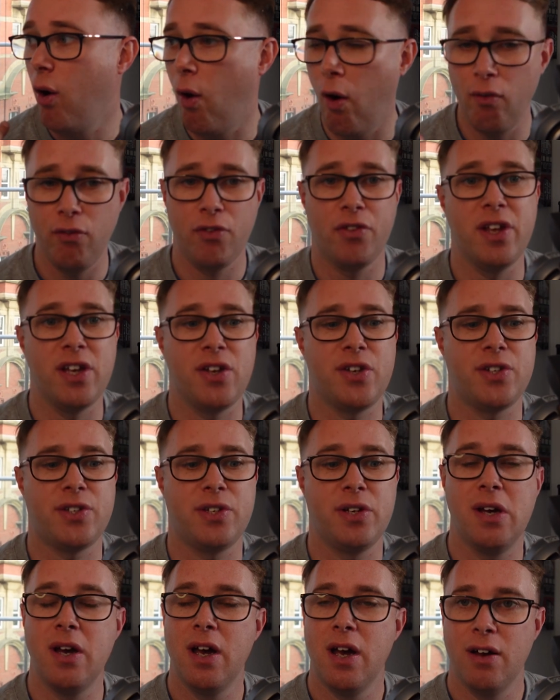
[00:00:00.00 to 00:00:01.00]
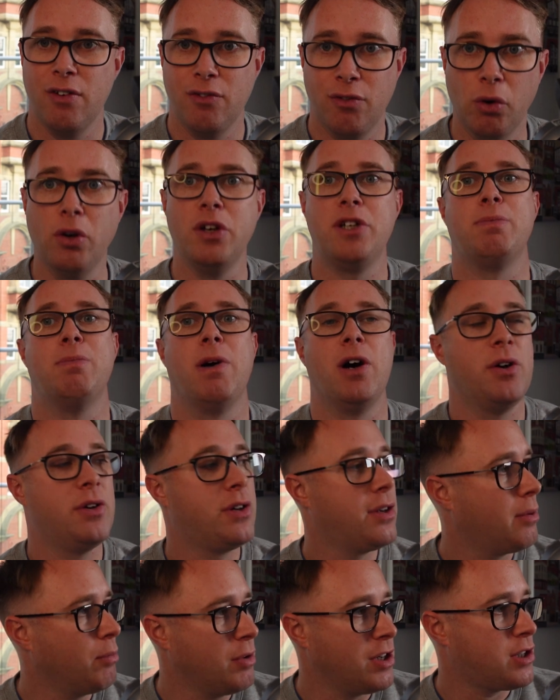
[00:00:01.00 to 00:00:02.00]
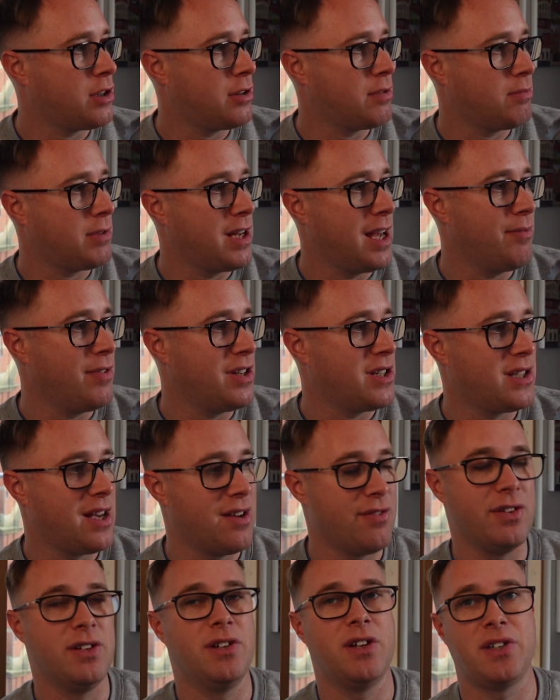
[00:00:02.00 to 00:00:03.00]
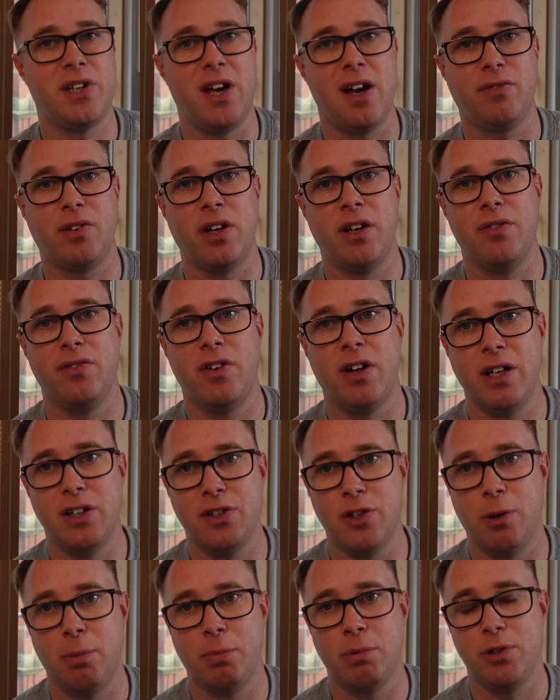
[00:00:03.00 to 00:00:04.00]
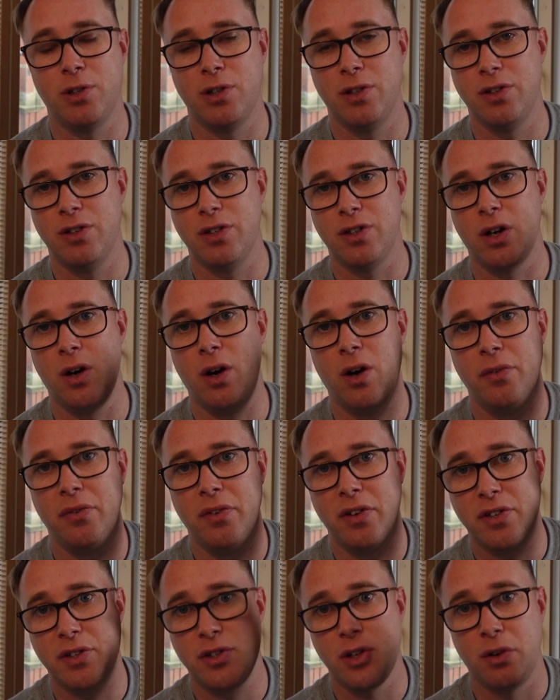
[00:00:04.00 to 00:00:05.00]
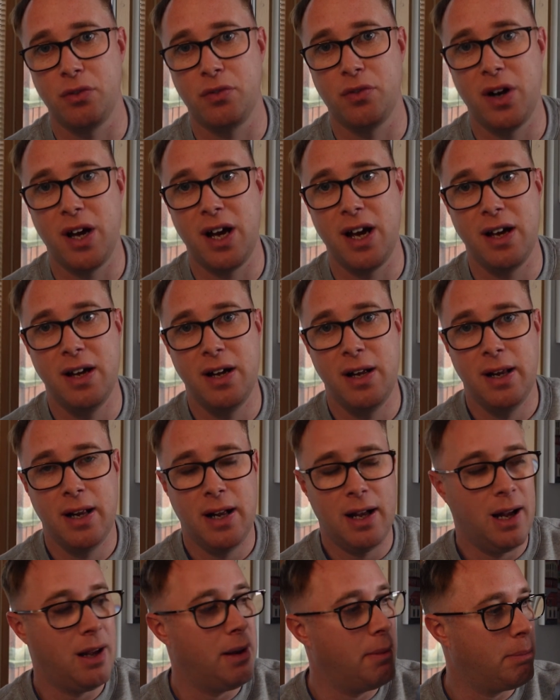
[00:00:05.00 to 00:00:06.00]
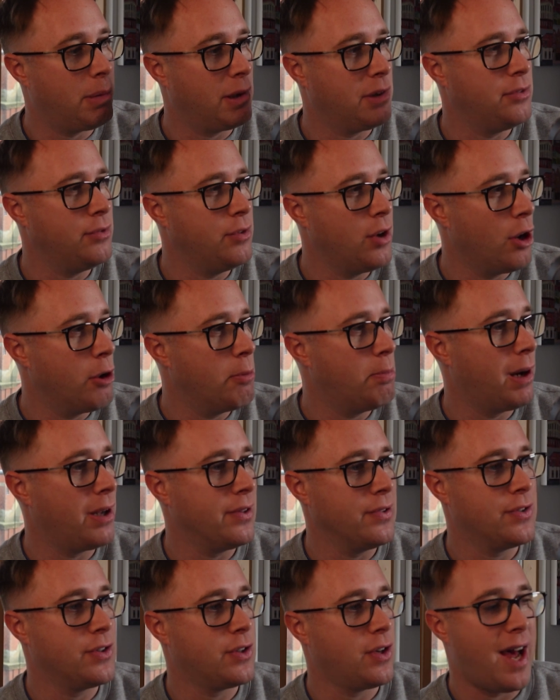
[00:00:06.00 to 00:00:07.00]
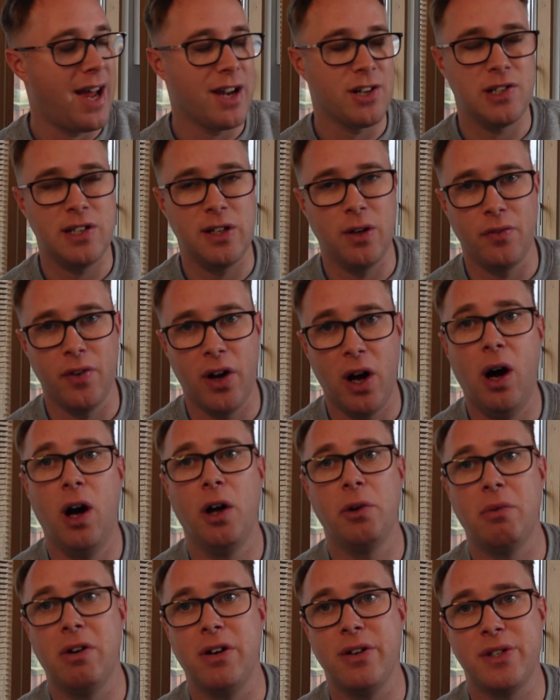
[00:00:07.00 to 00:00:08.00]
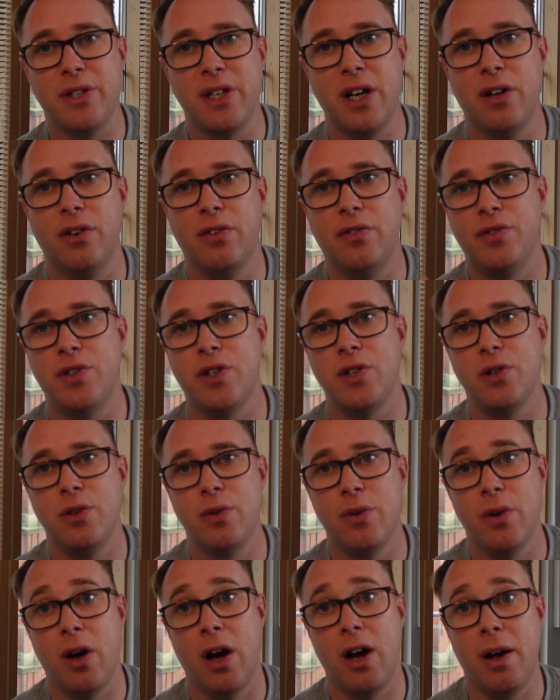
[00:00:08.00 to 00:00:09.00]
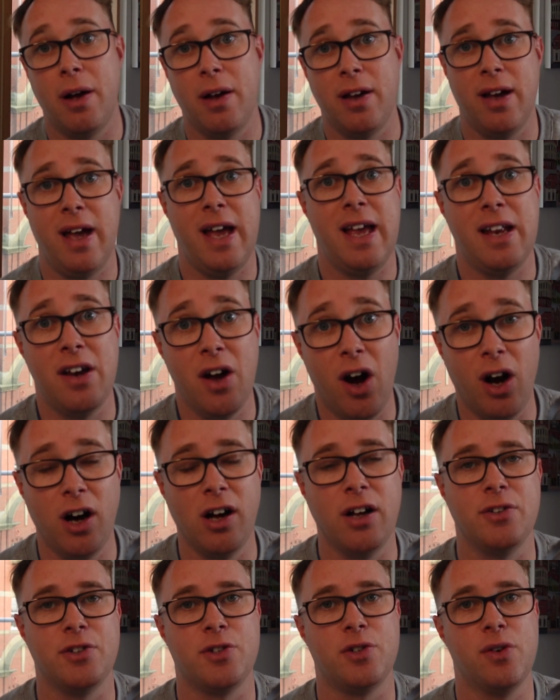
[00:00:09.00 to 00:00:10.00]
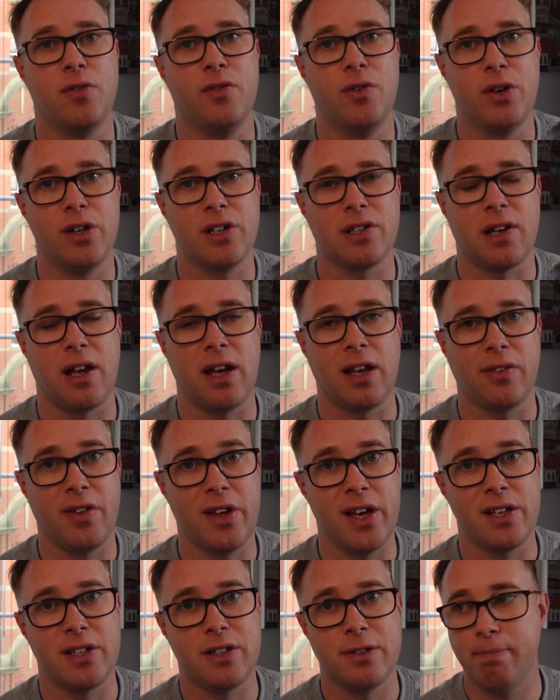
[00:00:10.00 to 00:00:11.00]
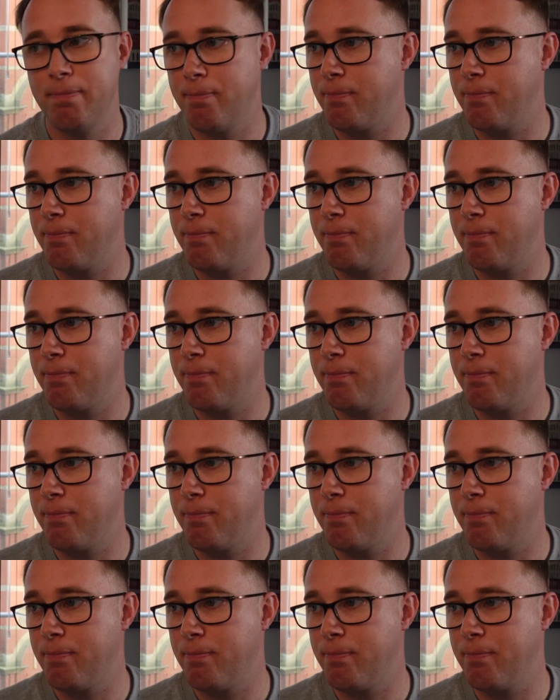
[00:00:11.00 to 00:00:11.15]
of this voice mode, which the MV7 does have kind of various options on the software, um, but no buttons actually on the hardware itself to uh, enhance your voice like this.